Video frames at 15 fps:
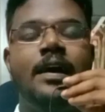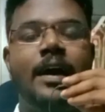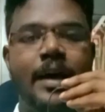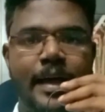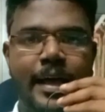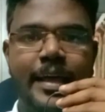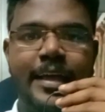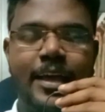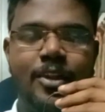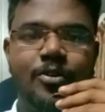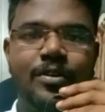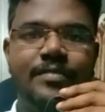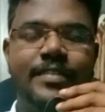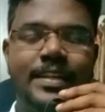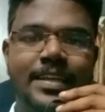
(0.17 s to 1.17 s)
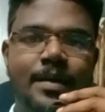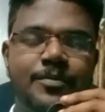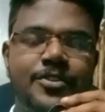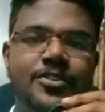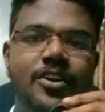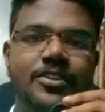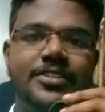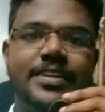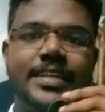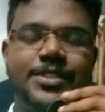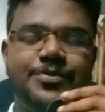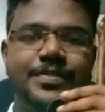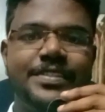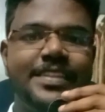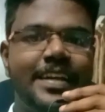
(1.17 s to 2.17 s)
Hi, hello and welcome to Dr.
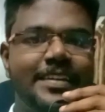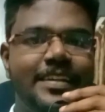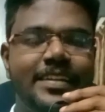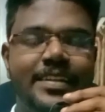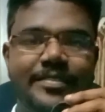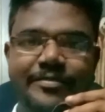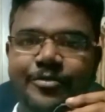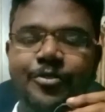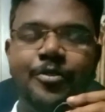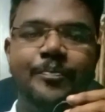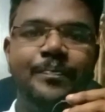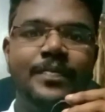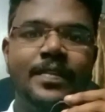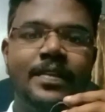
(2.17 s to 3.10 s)
Ashwinth's Dental Info.